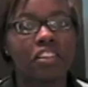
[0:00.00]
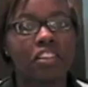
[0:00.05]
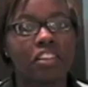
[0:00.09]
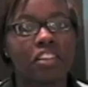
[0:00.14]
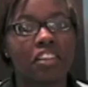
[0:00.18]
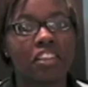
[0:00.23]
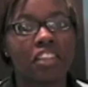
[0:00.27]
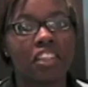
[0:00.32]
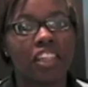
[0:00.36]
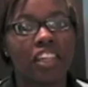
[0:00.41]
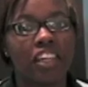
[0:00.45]

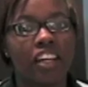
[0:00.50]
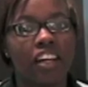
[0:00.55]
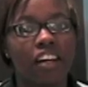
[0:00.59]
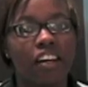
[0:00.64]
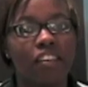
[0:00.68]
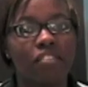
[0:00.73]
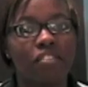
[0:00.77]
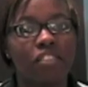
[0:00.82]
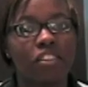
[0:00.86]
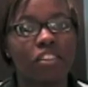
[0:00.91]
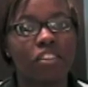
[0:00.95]
Because they
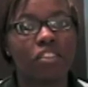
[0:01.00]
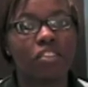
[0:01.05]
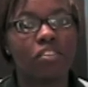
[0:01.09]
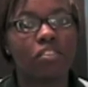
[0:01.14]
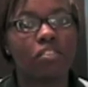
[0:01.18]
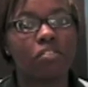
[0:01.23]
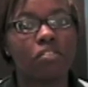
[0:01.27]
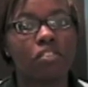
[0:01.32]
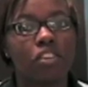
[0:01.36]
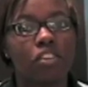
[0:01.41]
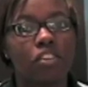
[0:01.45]
have
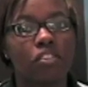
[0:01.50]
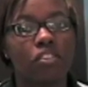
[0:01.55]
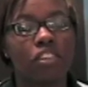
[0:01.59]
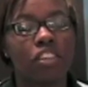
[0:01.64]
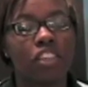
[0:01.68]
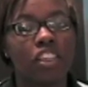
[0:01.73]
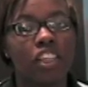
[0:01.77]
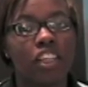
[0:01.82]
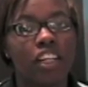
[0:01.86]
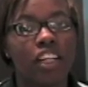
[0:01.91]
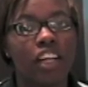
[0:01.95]
to do
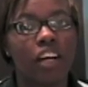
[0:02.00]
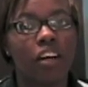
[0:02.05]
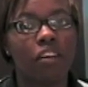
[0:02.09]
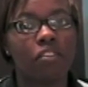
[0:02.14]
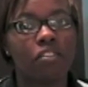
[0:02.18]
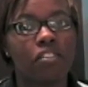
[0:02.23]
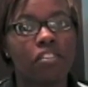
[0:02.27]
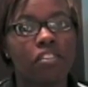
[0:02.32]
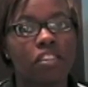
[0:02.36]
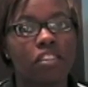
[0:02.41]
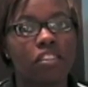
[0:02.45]
study
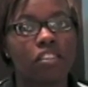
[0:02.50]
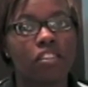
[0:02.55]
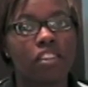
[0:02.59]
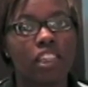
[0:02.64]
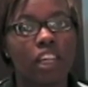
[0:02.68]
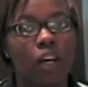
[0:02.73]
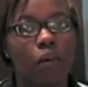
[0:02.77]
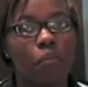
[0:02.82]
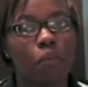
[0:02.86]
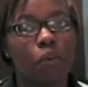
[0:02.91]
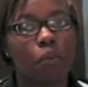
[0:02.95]
hours on
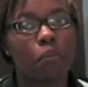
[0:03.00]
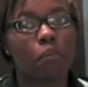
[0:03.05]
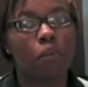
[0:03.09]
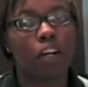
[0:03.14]
top of